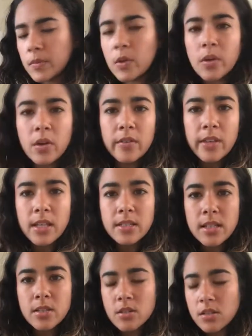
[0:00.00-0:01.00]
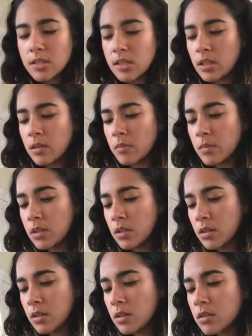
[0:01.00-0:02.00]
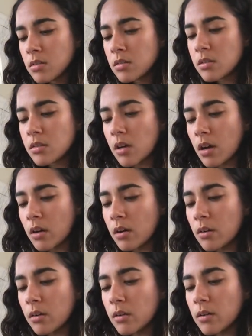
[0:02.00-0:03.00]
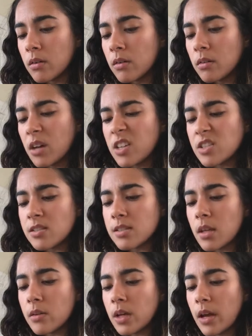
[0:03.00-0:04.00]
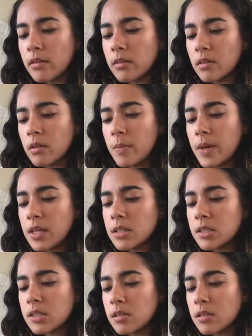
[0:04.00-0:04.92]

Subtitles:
Going over that center seam, so I just slow down a little bit.